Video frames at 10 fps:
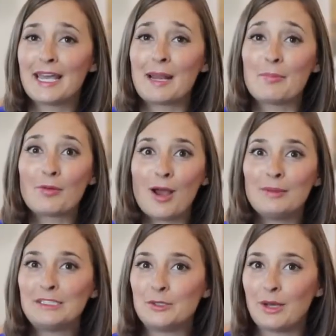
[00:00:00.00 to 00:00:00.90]
and I
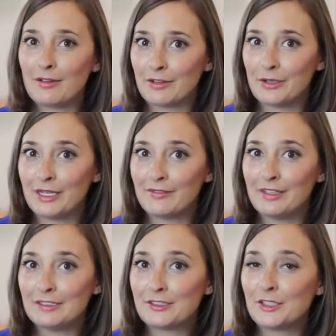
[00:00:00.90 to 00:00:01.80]
promise whoever you give
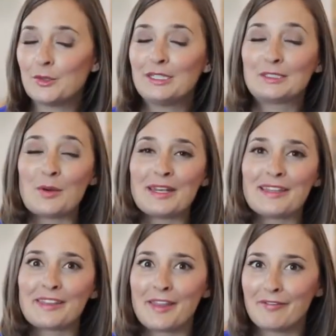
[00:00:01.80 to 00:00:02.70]
these to is going
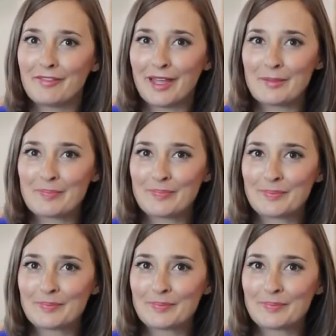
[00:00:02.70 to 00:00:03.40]
to love them.